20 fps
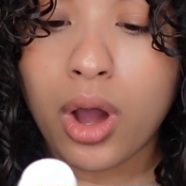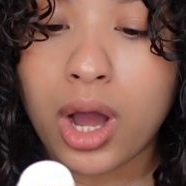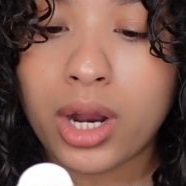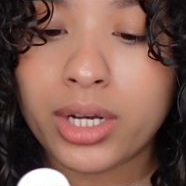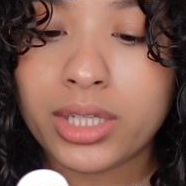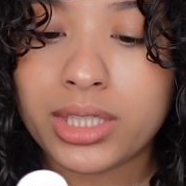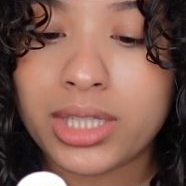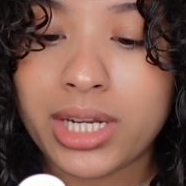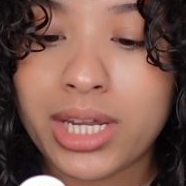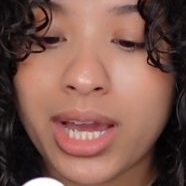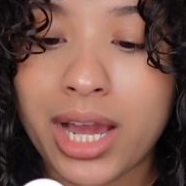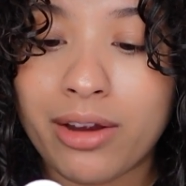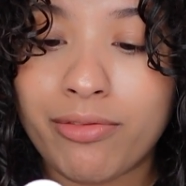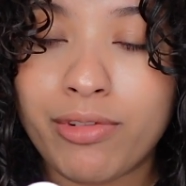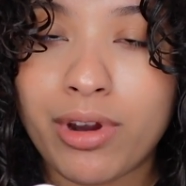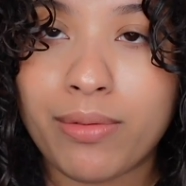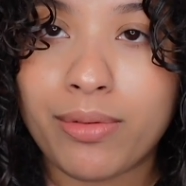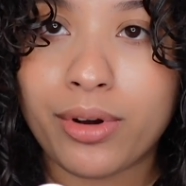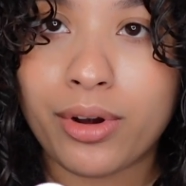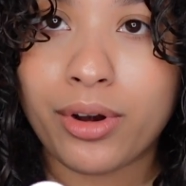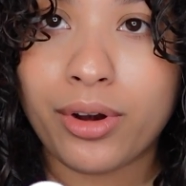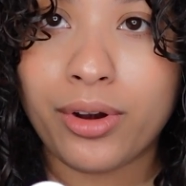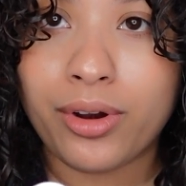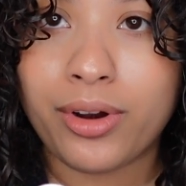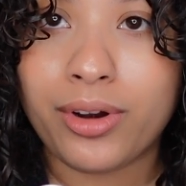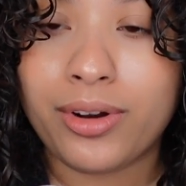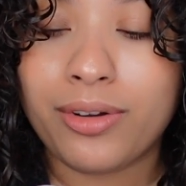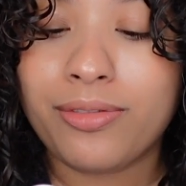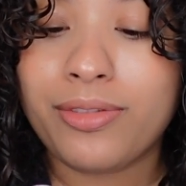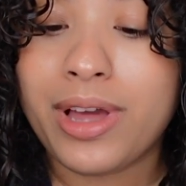Honestly, I've never
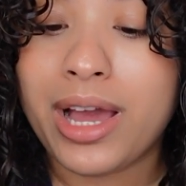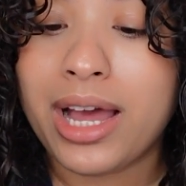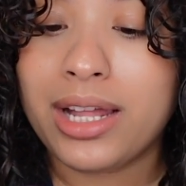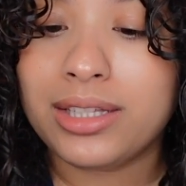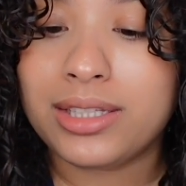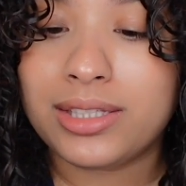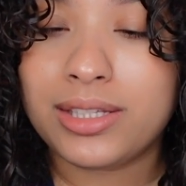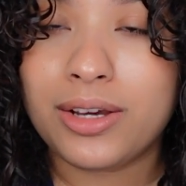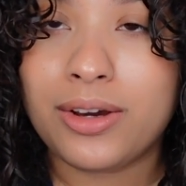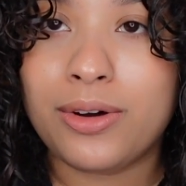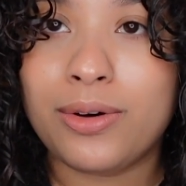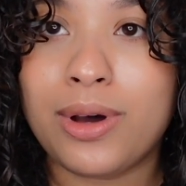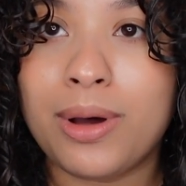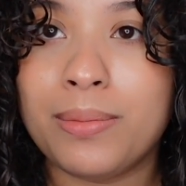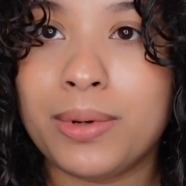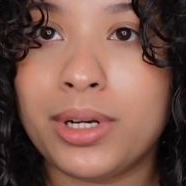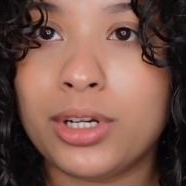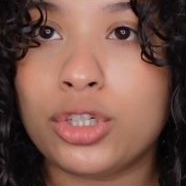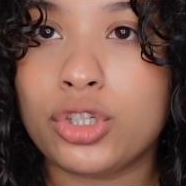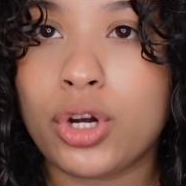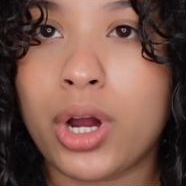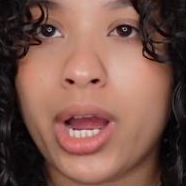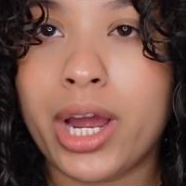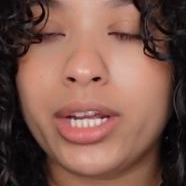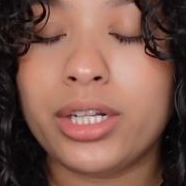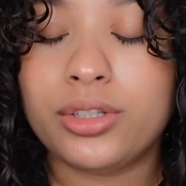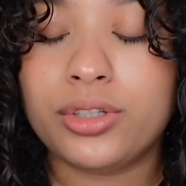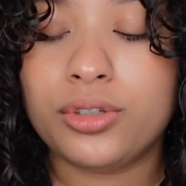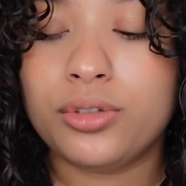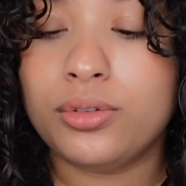heard of that, so I'm gonna
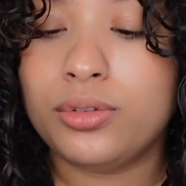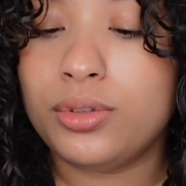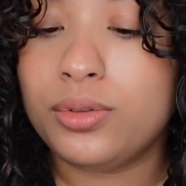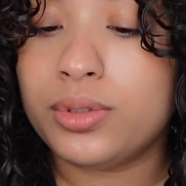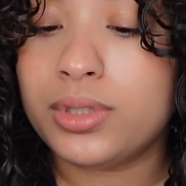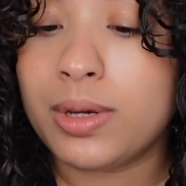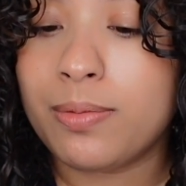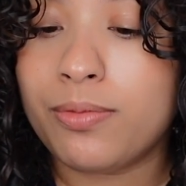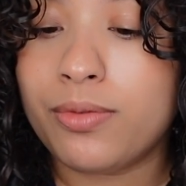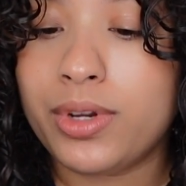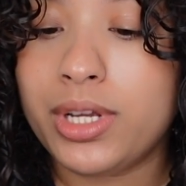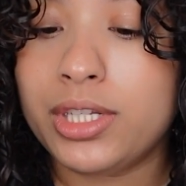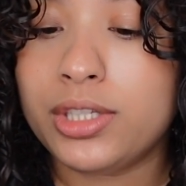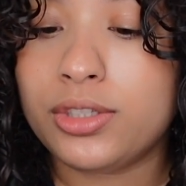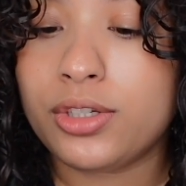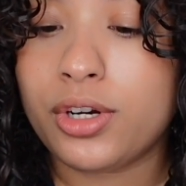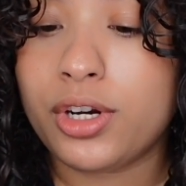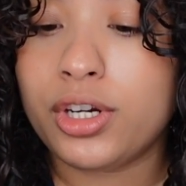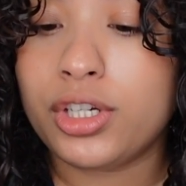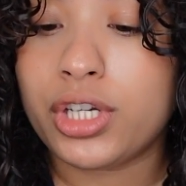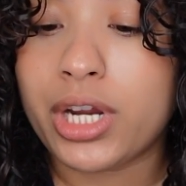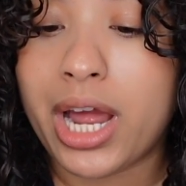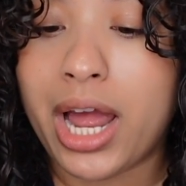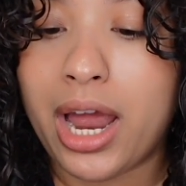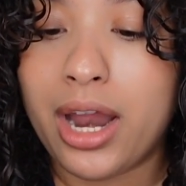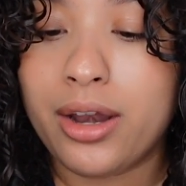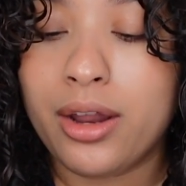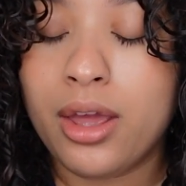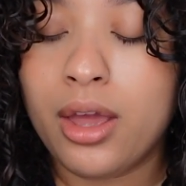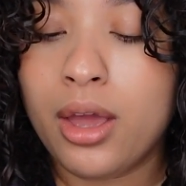try to do some research
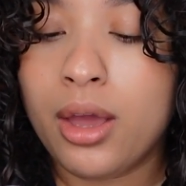and